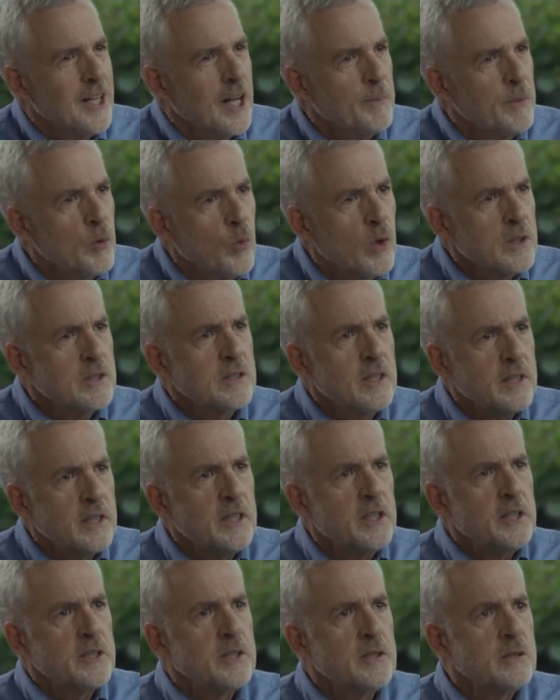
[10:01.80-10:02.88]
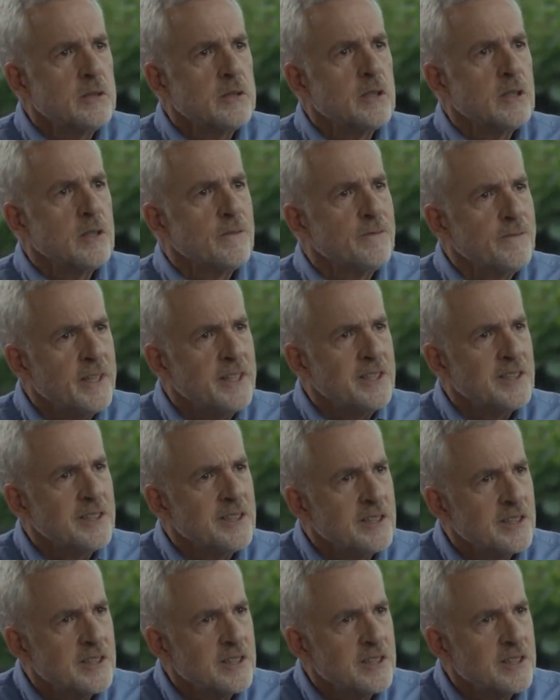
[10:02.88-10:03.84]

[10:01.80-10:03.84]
I mean, what's the issues that are facing